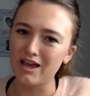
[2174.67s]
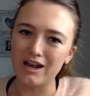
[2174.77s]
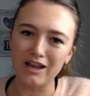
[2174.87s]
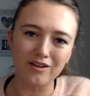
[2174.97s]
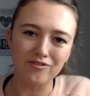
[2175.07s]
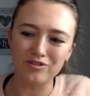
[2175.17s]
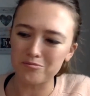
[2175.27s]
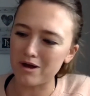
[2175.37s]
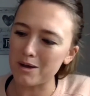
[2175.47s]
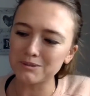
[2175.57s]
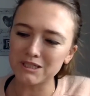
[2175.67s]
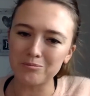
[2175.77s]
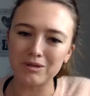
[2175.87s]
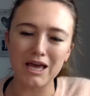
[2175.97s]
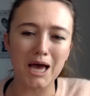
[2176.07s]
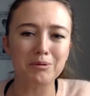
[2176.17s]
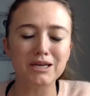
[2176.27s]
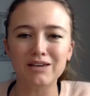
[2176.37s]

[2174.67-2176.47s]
And if the mom's going to be happy